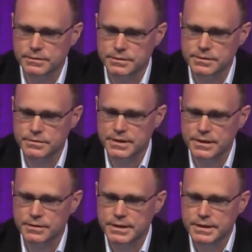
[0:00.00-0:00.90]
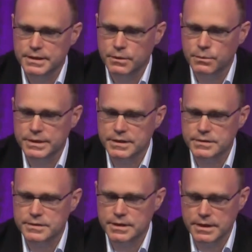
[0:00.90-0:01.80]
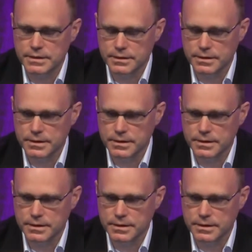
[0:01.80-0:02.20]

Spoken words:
Also there we can see